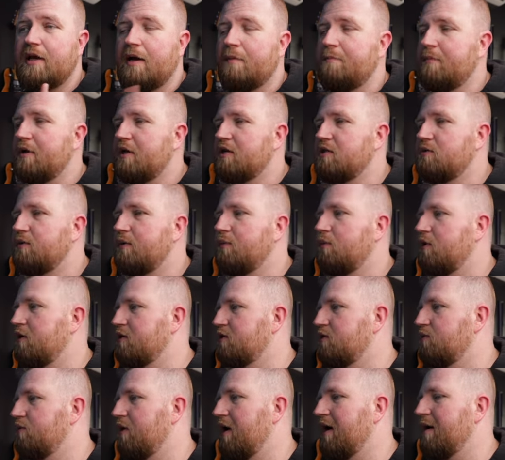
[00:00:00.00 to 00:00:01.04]
yet, because we
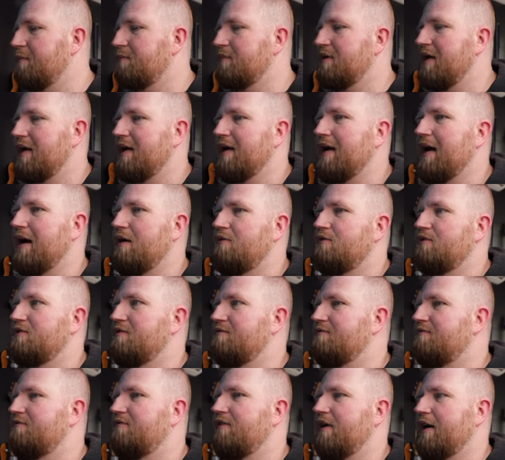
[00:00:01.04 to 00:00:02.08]
want to update our
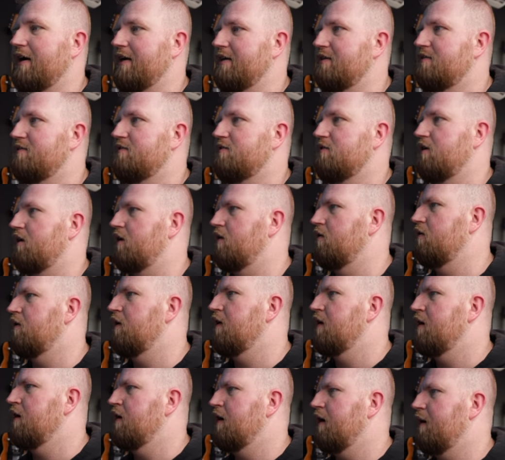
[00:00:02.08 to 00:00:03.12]
device. So
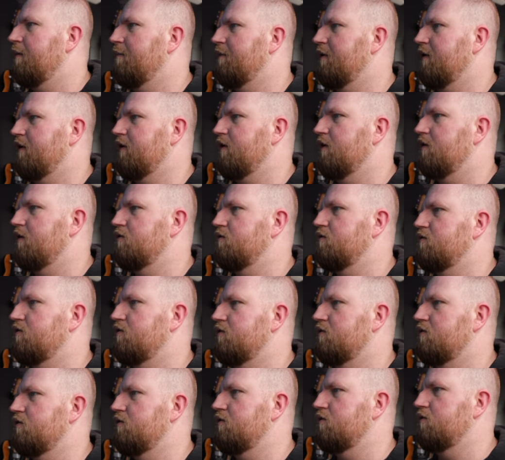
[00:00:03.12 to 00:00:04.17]
I'm gonna go
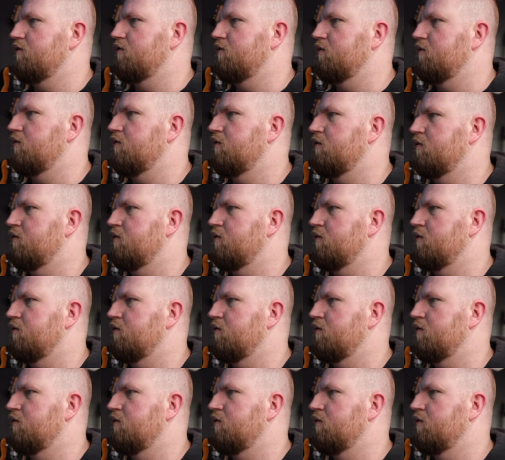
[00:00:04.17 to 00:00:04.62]
to